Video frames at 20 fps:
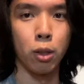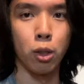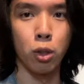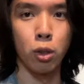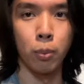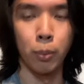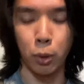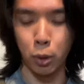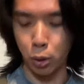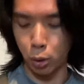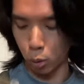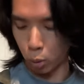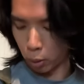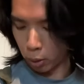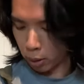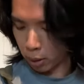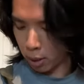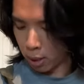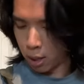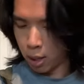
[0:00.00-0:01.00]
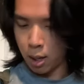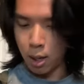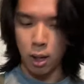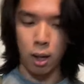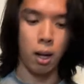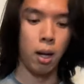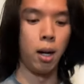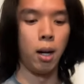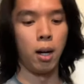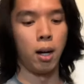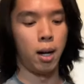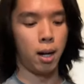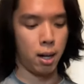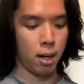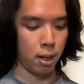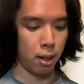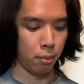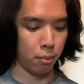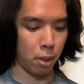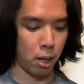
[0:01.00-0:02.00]
super short
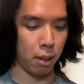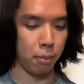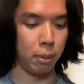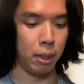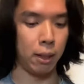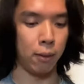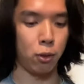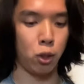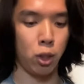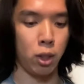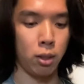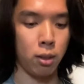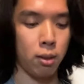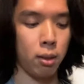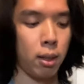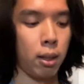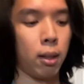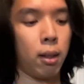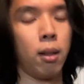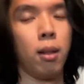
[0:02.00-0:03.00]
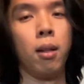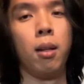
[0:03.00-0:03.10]
on my BFG sling.